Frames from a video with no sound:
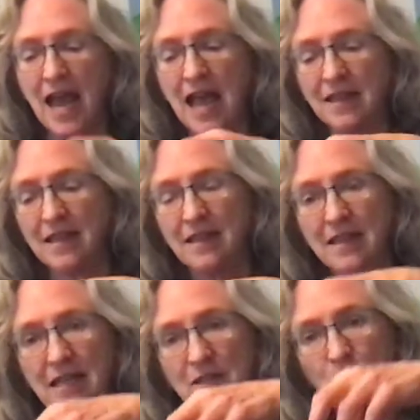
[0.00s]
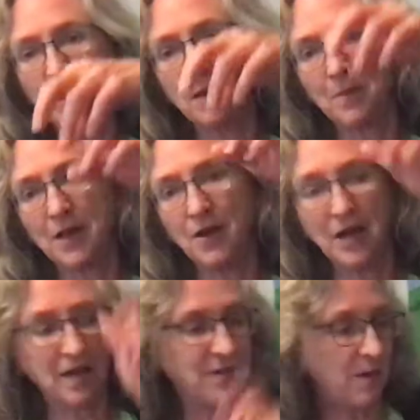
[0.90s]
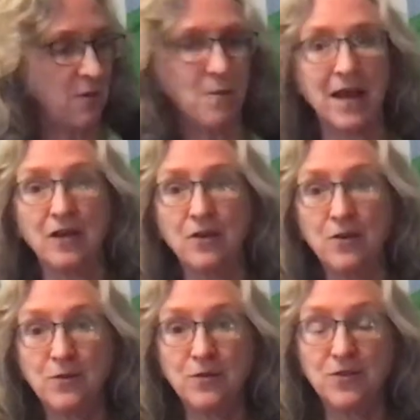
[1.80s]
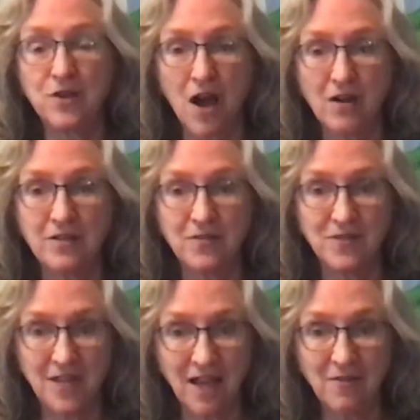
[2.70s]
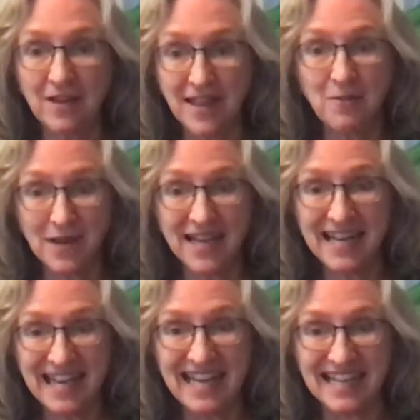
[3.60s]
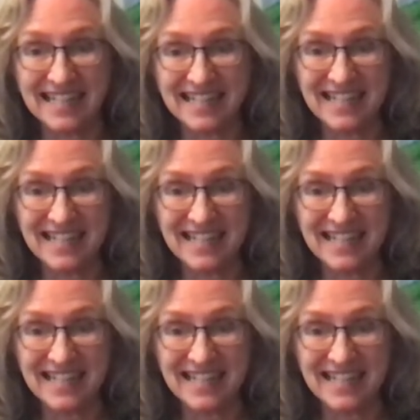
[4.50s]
And then these will get bigger and they will make new stalks of celery that we can eat.